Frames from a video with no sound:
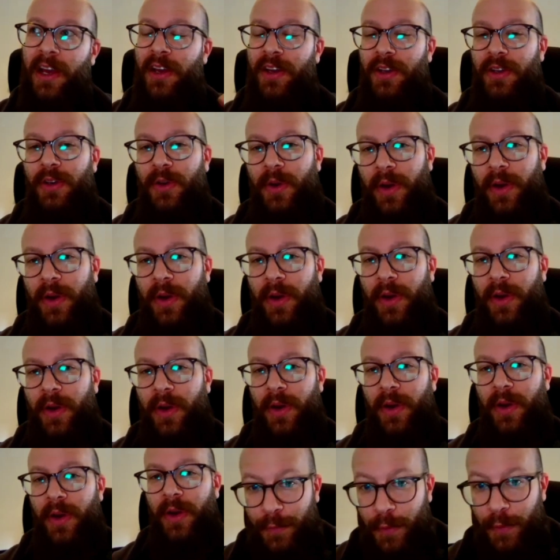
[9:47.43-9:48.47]
You
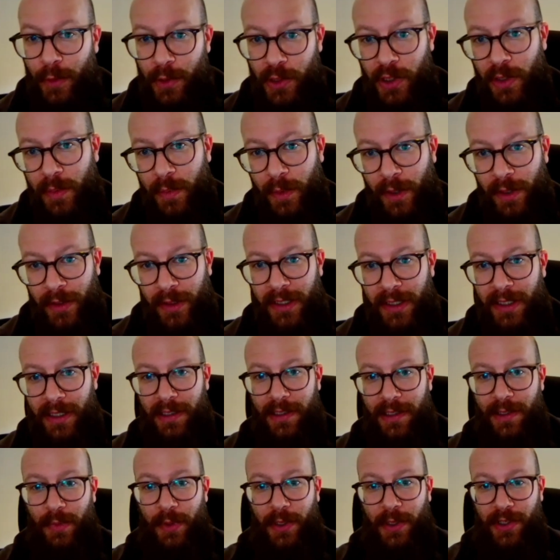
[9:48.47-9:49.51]
have diffusion
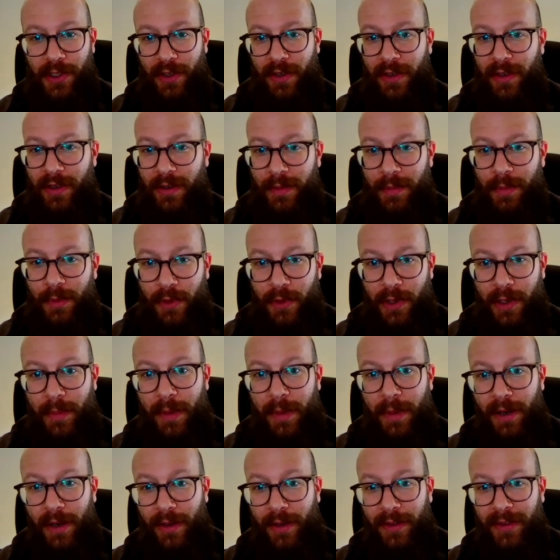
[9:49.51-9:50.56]
models, which are more
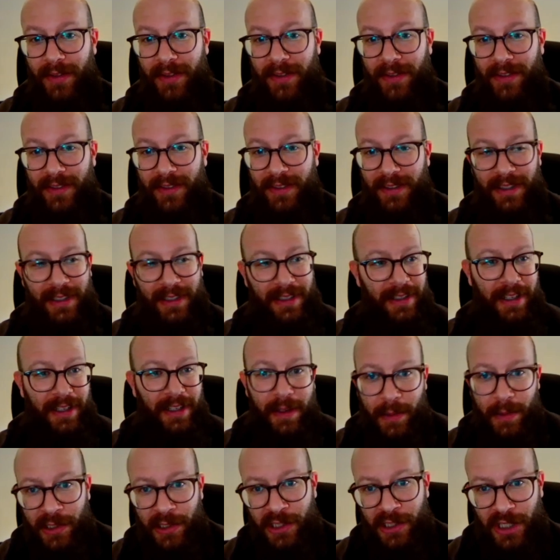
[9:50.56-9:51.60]
about
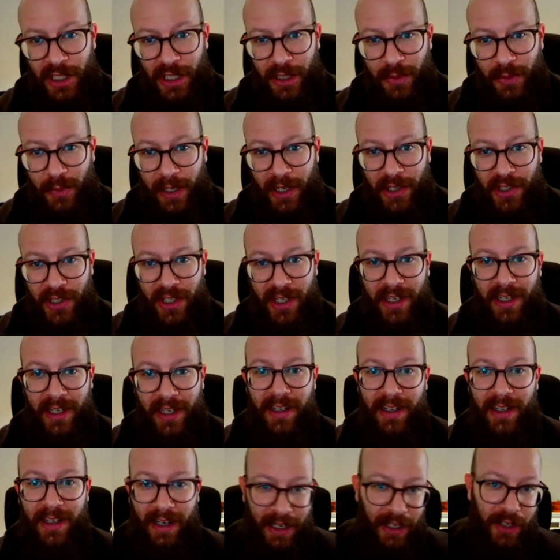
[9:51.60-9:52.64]
image
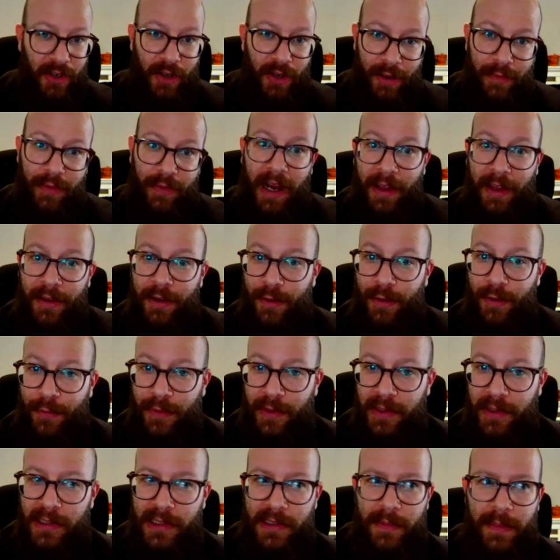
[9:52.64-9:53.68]
generation, and you have other
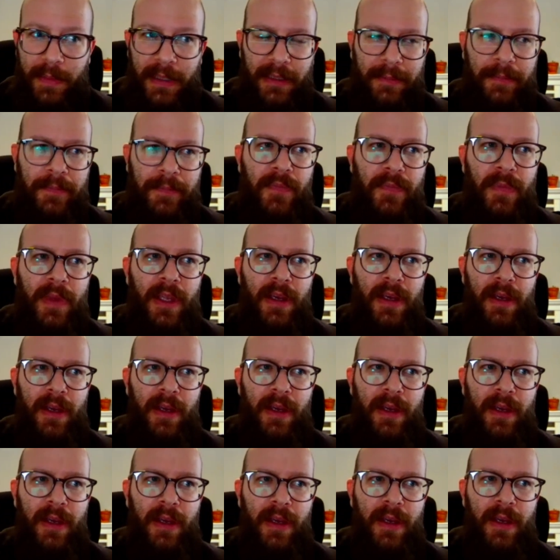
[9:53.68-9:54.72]
fields, but
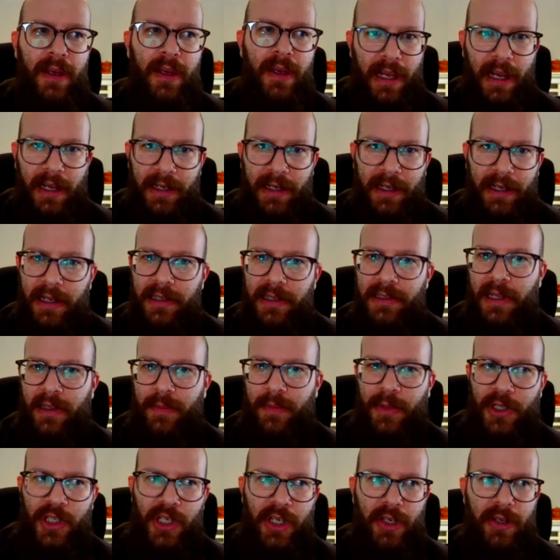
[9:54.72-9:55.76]
the idea is that
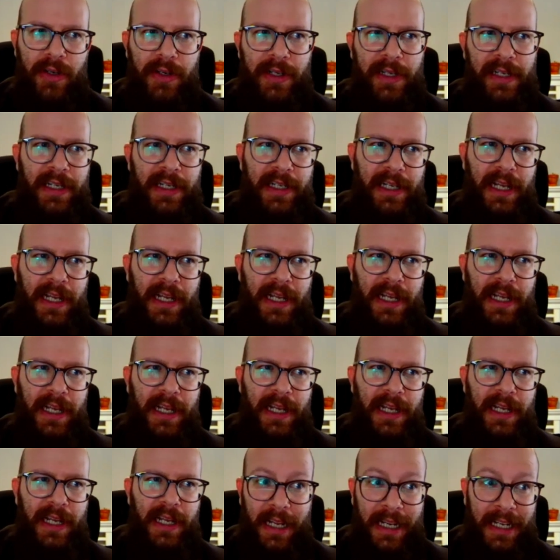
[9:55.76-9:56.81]
machine learning
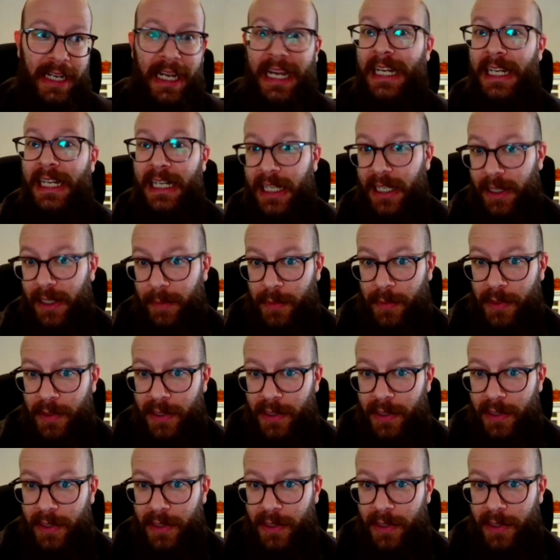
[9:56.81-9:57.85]
and
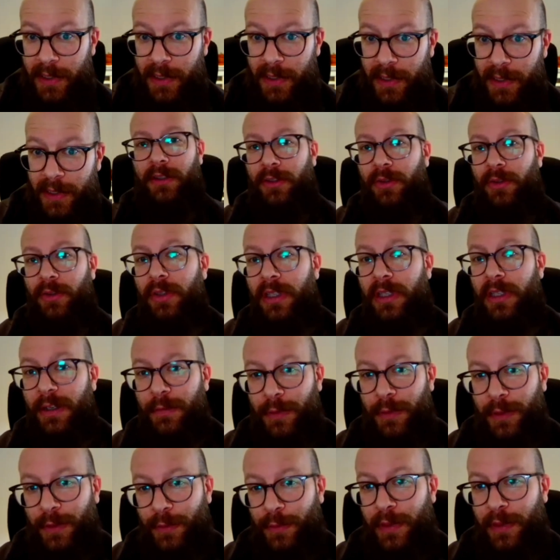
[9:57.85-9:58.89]
LLMs, right, are two
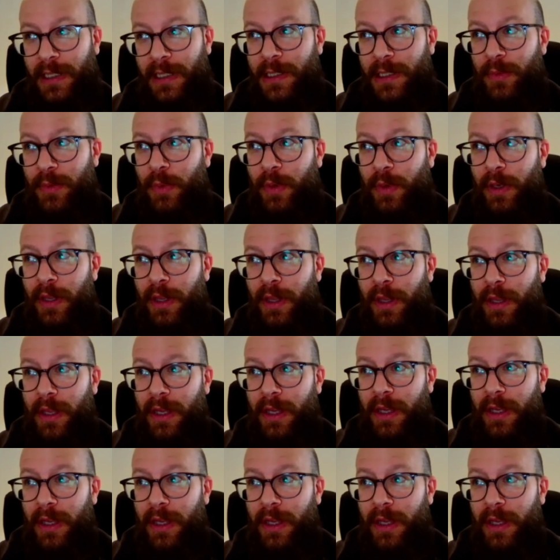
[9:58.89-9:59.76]
different fields with